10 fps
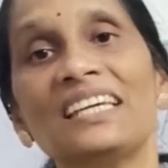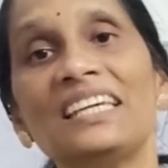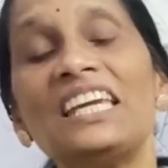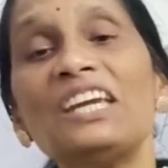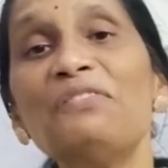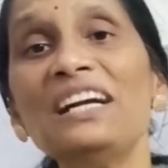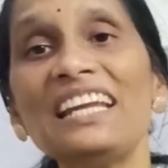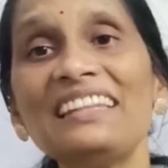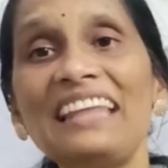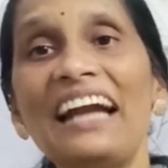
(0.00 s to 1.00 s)
Even
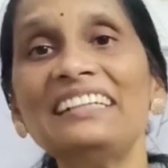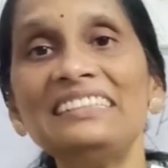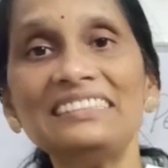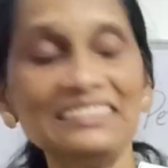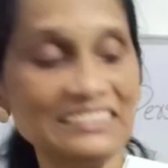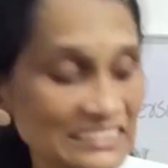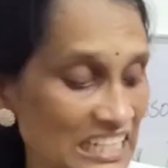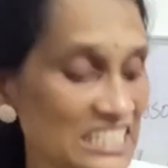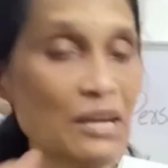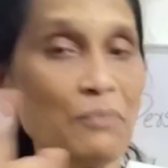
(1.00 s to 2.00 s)
in that
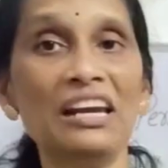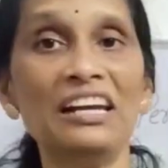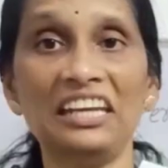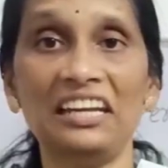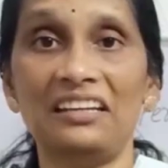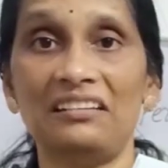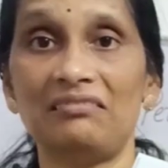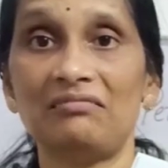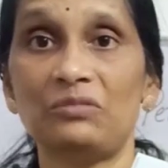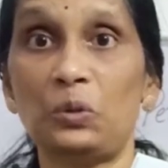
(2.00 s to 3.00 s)
disability,
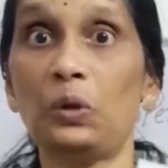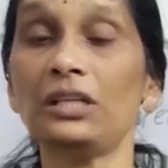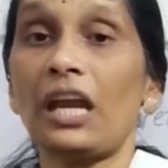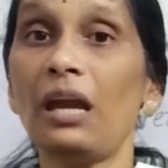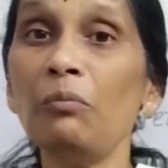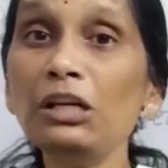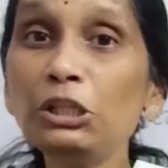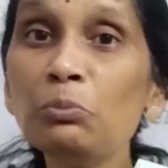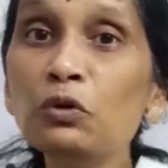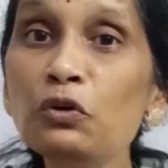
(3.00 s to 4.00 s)
not able
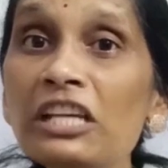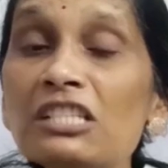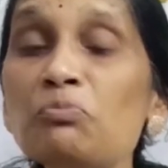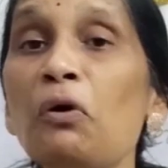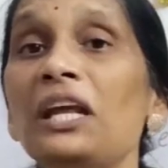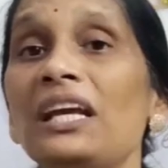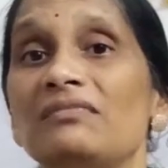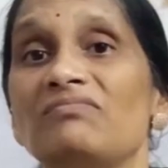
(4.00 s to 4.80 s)
to move his body,